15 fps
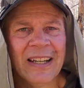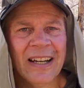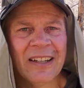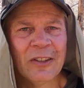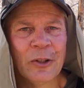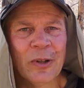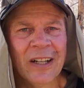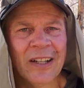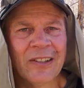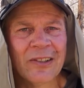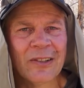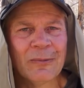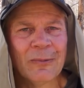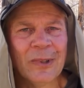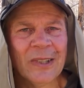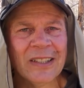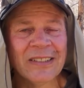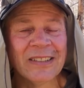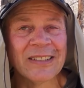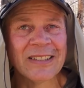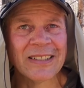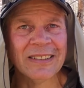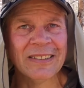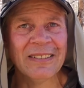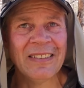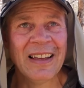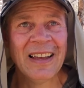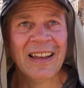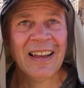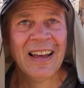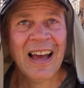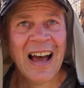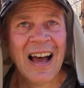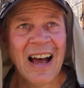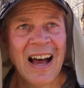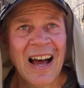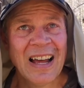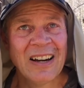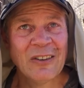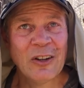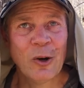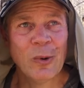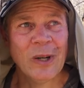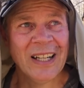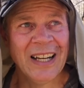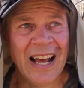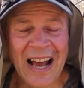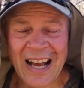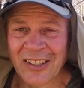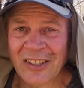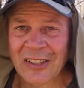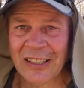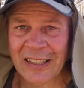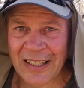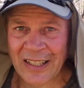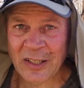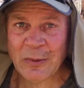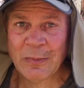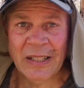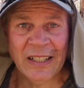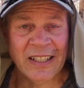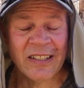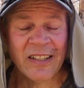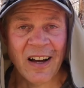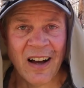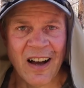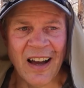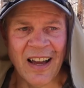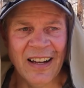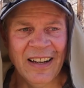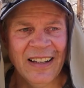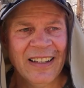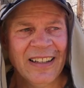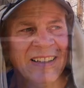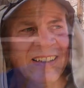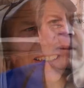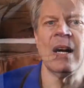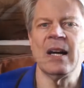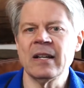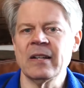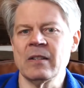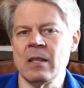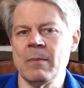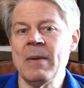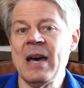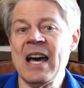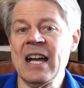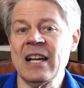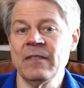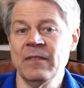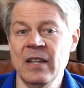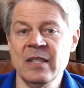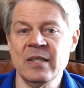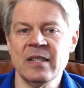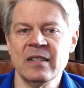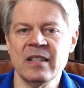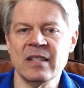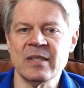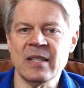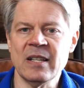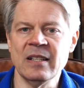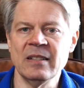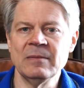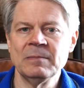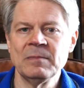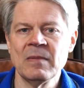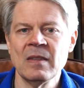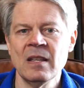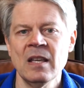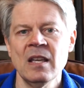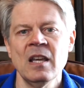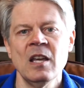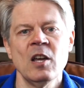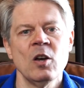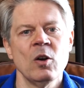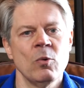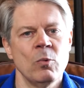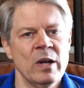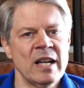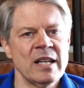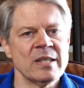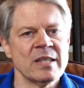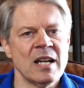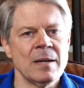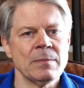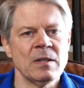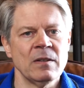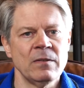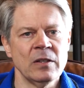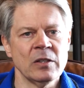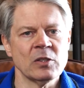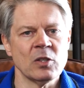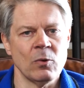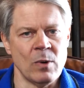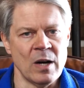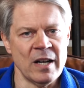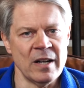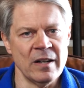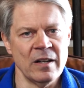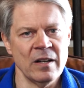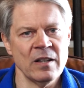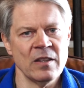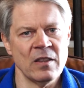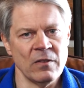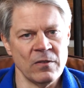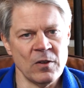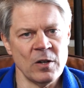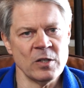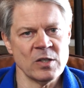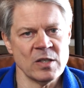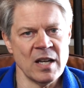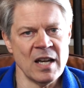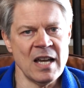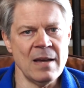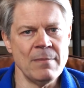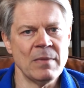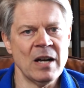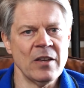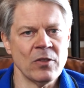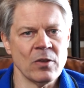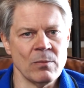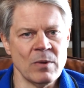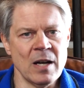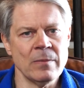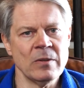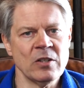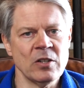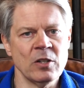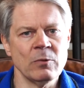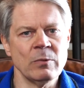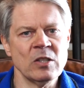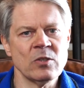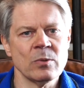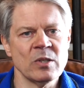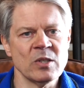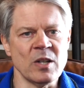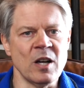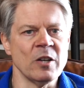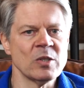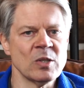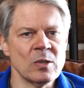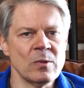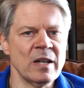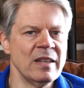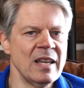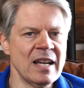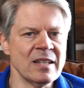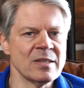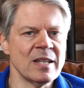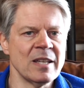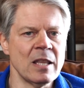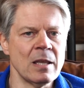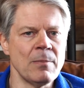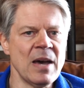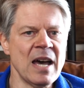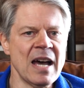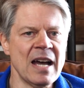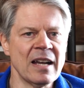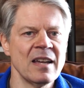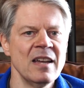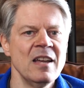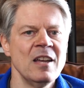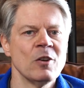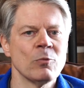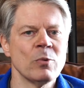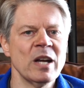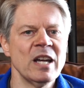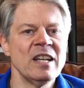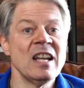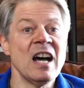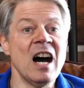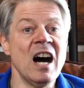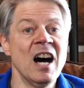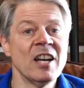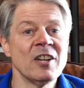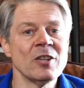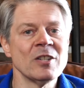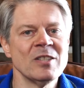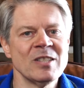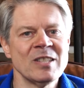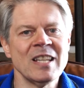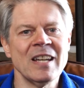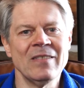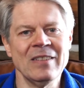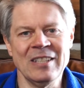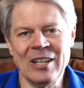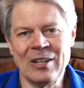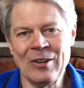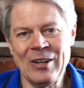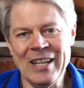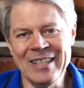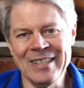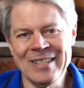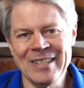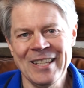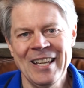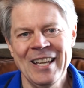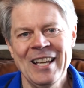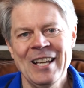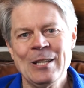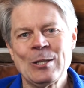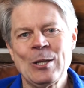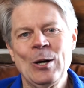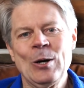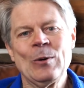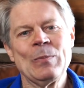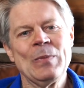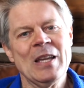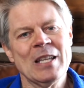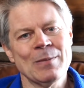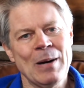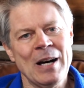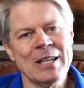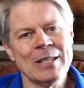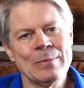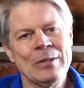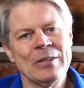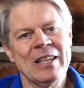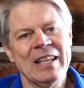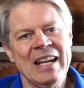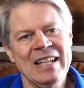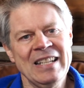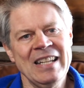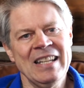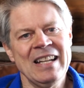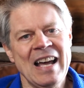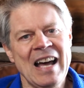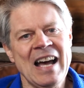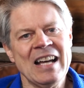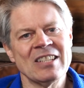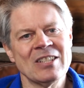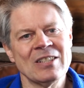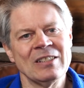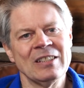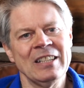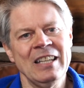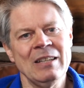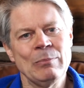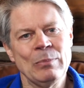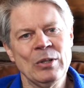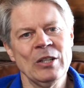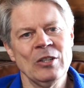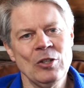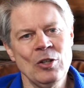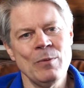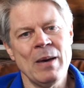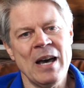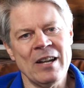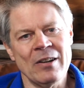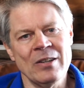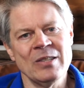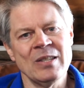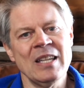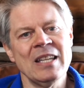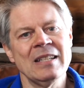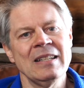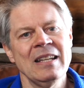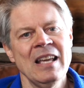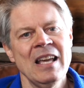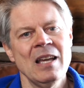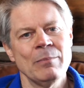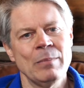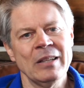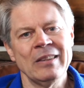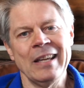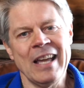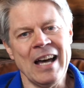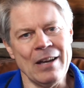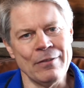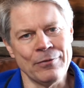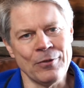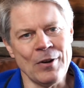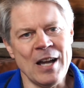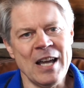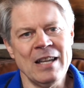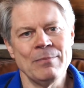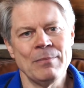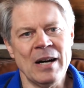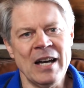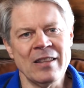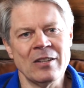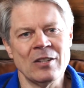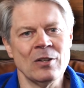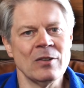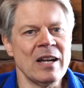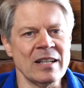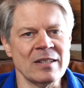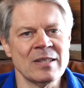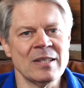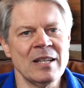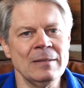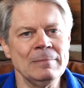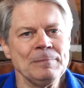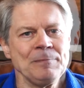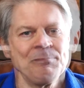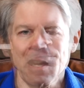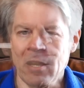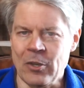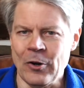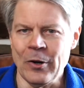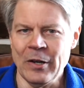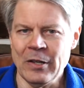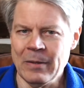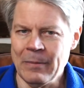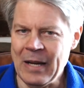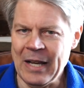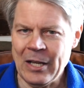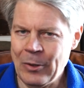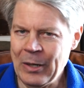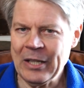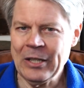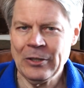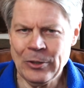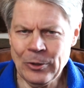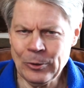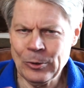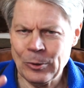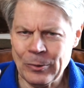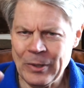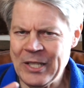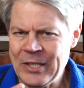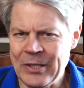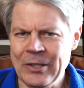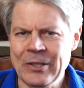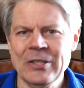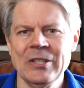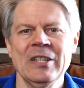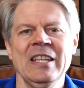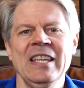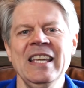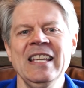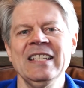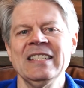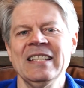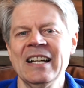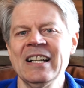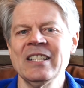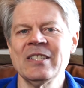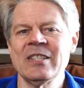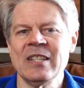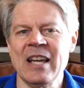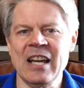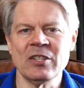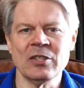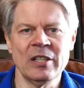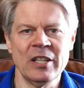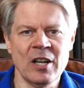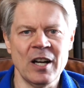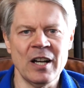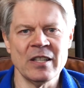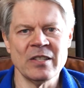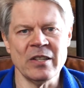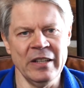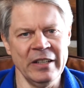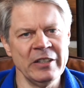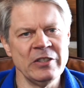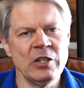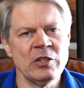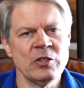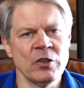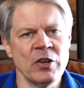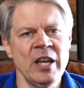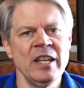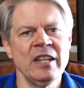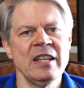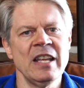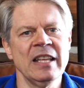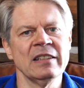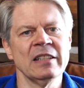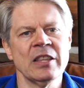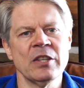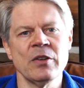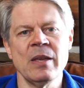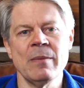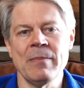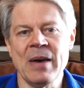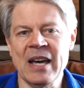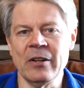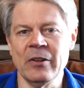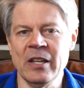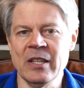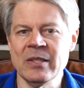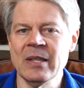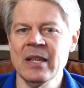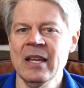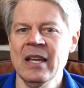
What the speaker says: country on a 100-degree day, and the SteriPEN was in the outside pocket of the pack facing the sun. When I stopped to filter water the first time, my thermometer, which was also on the outside of the pack, read 107 degrees. So it's possible that I did actually put new batteries in, but they got fried by the direct sun. According to my quick Google research, heat does actually cause energy drain in lithium batteries,